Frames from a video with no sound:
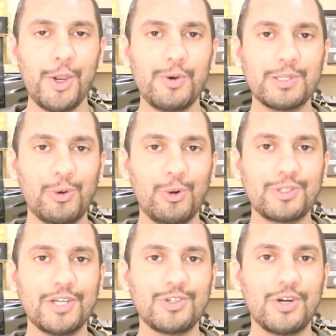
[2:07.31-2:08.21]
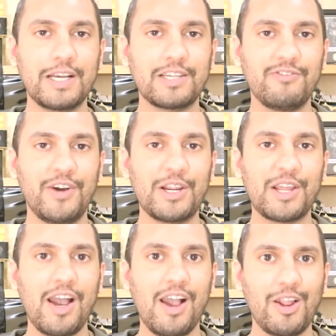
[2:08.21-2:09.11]
who is also trying to
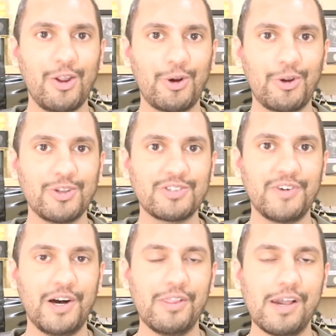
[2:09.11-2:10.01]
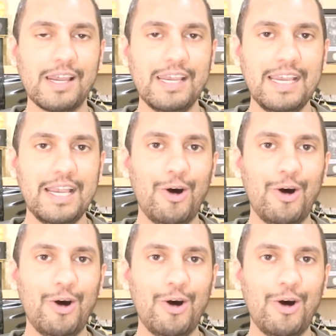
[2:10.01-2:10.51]
find her long lost father.